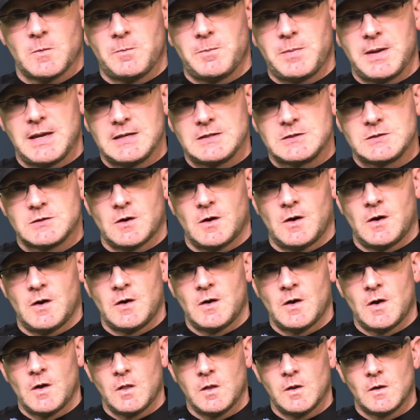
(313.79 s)
Based
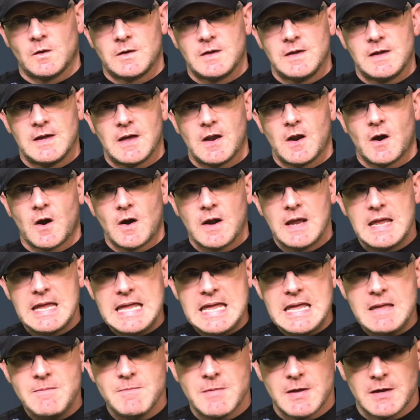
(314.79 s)
on looking at our
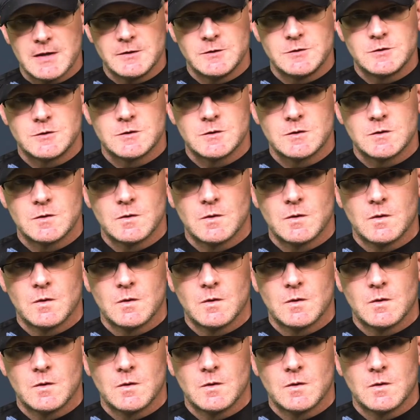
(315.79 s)
image,